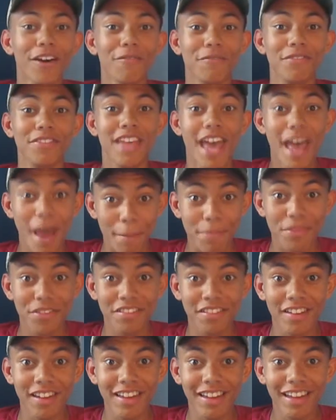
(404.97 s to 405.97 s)
of
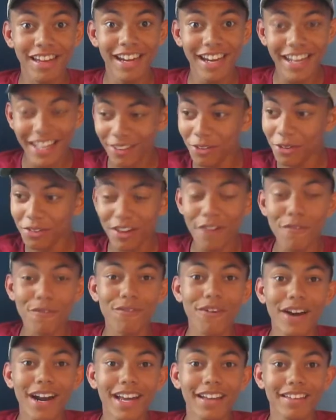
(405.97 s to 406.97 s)
depths. He was
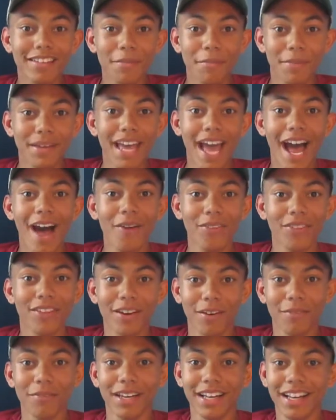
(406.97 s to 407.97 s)
afraid to be out
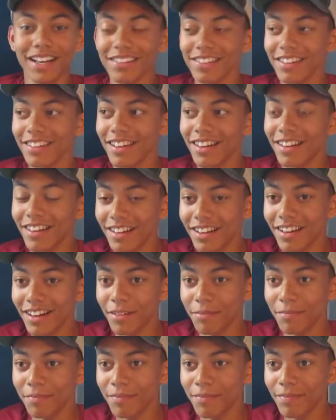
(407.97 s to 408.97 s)
there because of
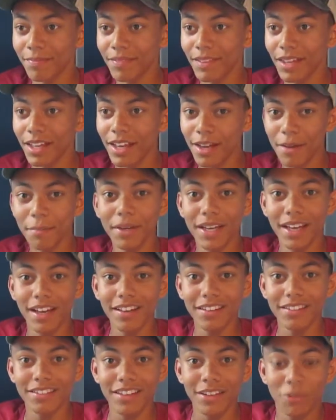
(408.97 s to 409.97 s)
the
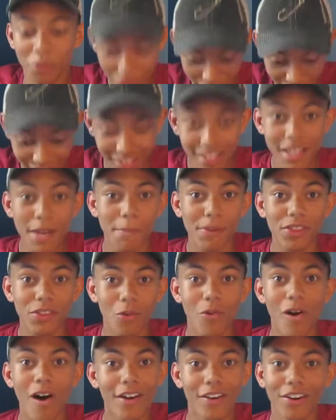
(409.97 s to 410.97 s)
because it was deep in
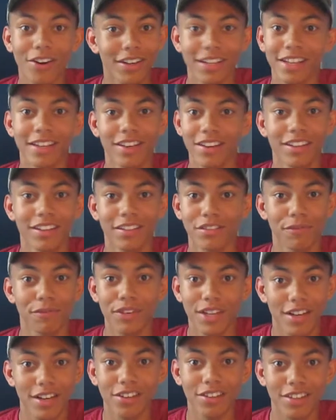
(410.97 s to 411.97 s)
the water and his
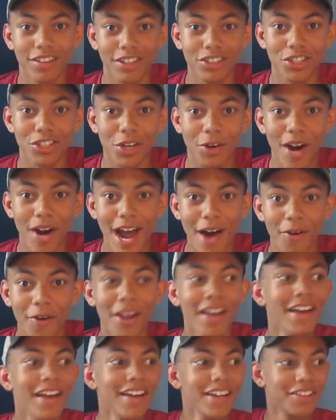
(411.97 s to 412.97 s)
feet couldn't touch the ground.